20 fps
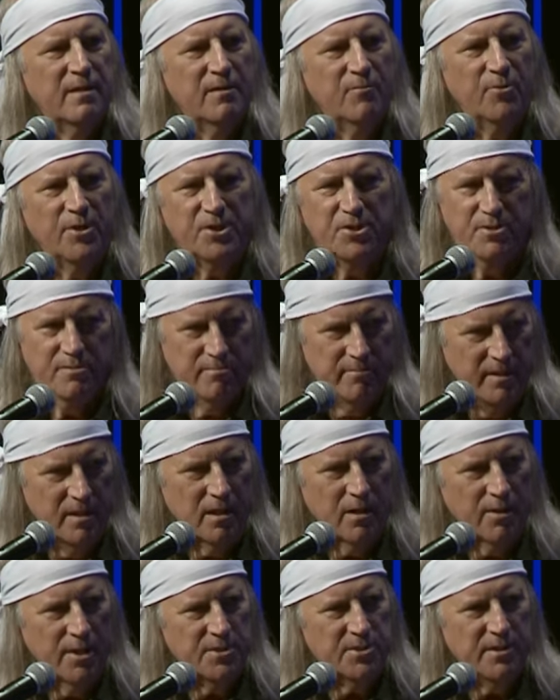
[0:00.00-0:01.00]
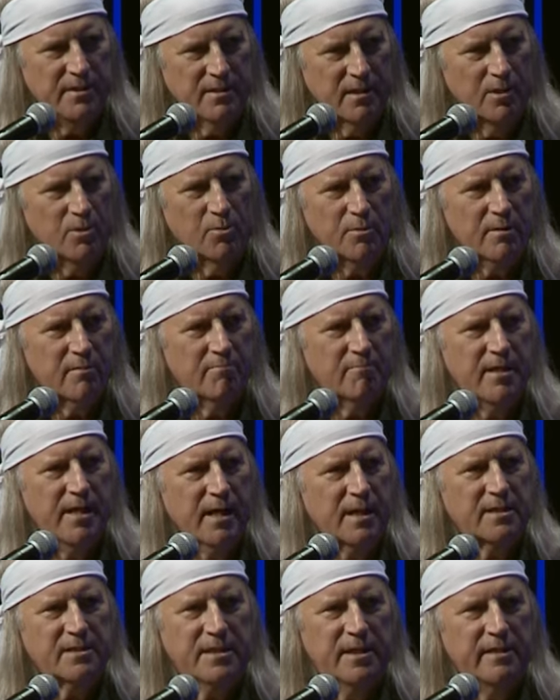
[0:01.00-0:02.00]
which you know, as you know,
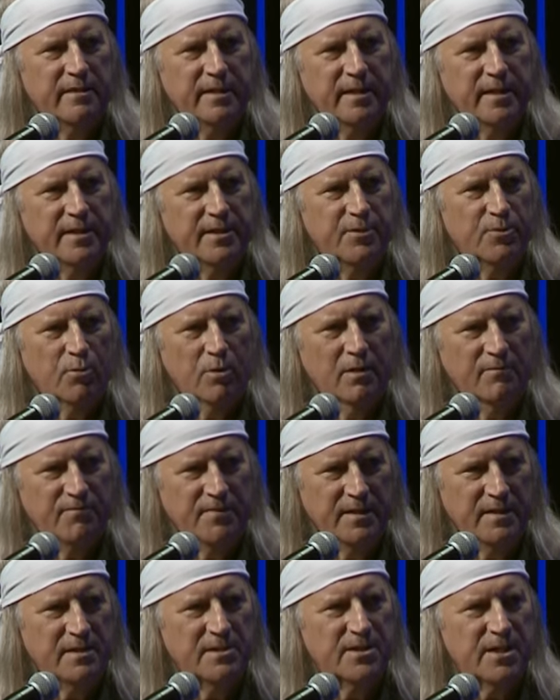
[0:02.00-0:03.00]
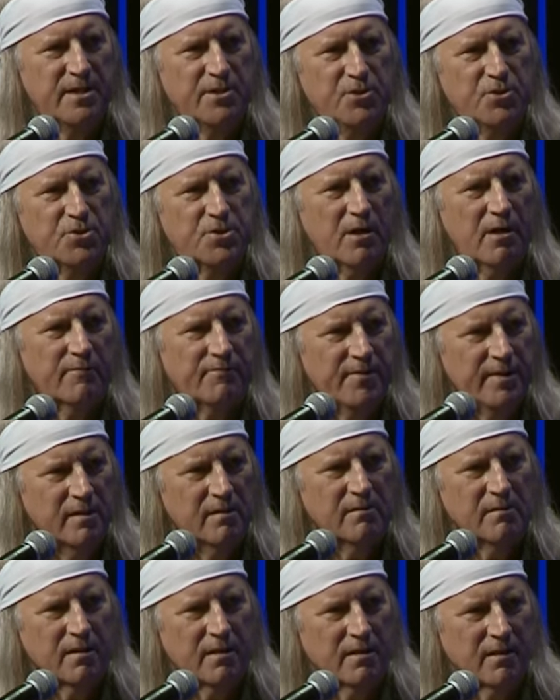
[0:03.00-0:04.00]
kicks in the endorphins, and you start
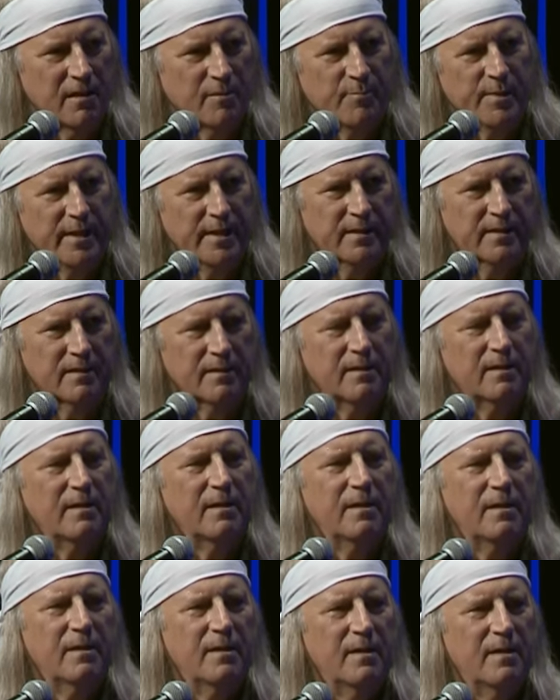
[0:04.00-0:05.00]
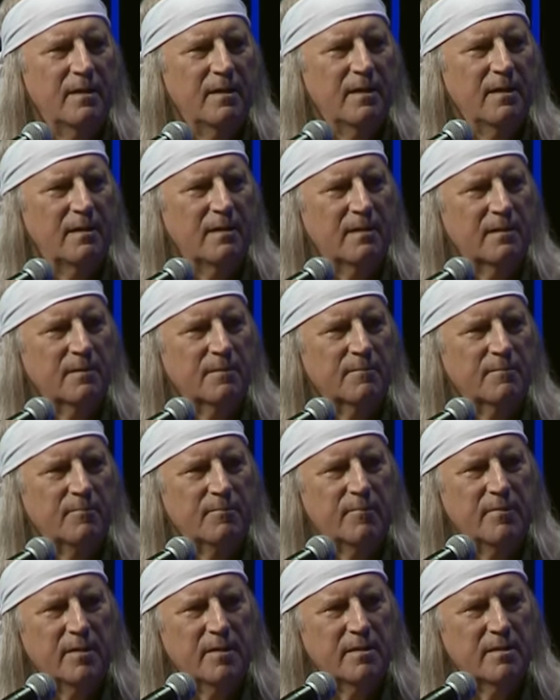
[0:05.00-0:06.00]
feeling a little better. Uh,
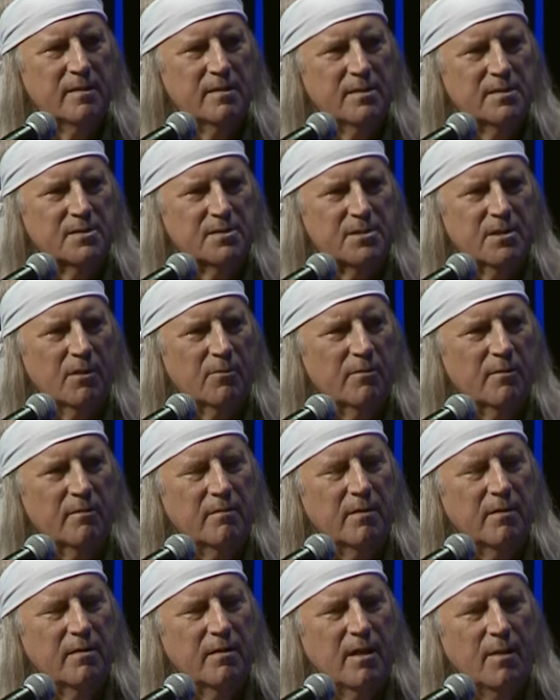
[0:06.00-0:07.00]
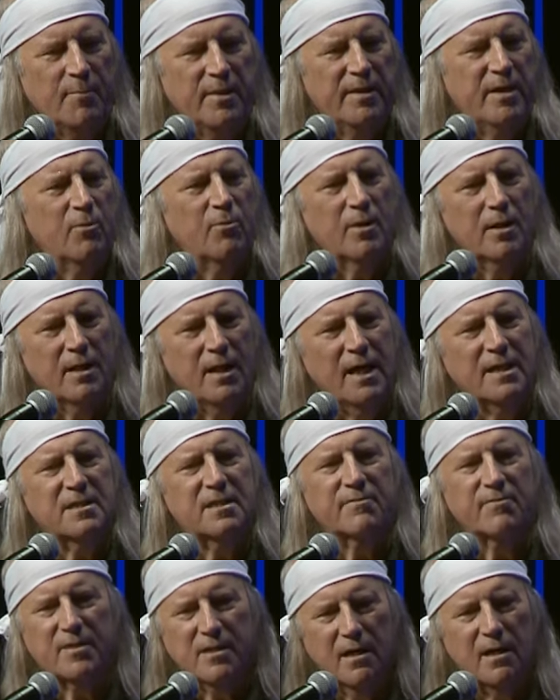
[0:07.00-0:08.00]
so, I mean, there were
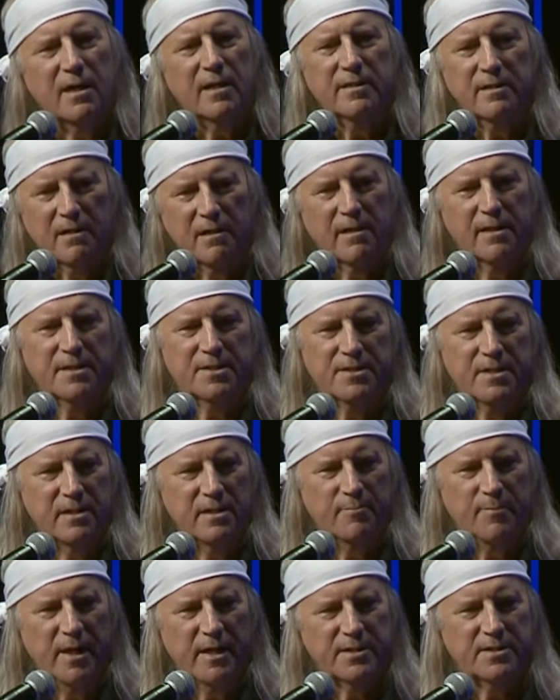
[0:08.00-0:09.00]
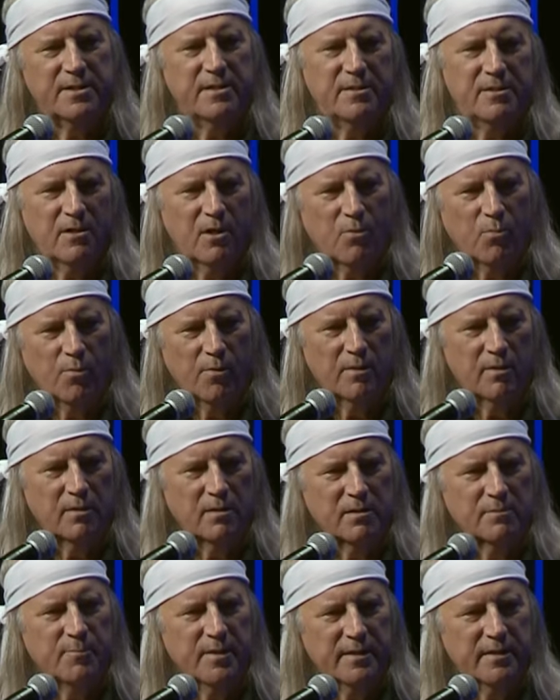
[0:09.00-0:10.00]
lots of con artists in the medicine show
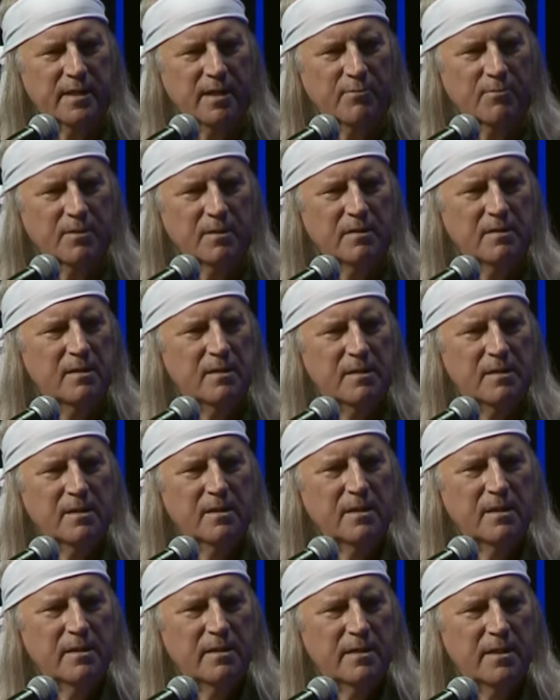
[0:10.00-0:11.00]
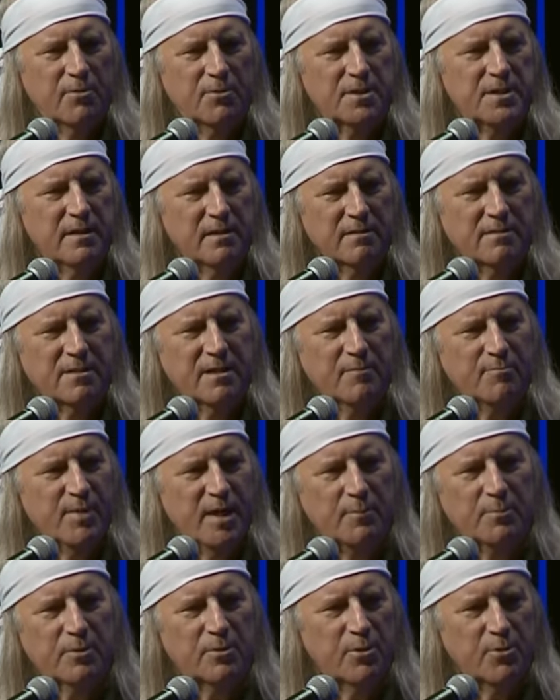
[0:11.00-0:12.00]
world, but there were there were still some
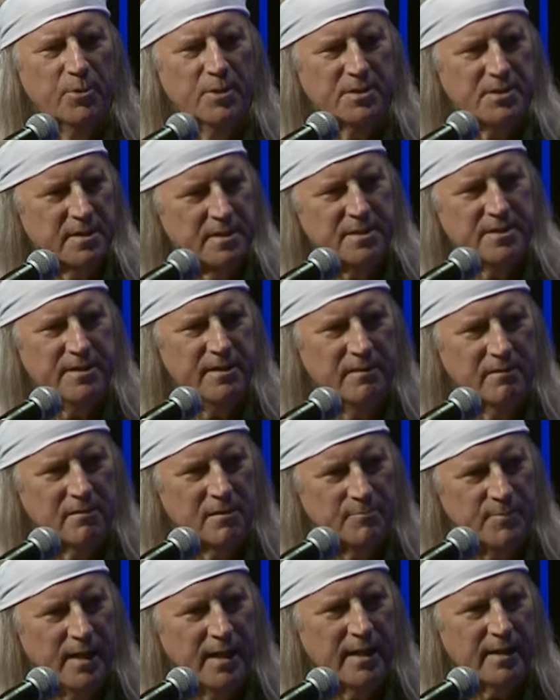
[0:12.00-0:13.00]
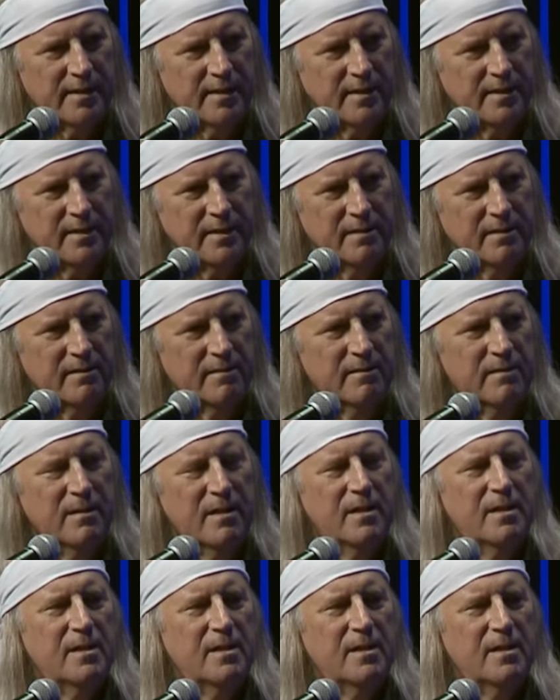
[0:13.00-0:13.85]
people who were sincere about it and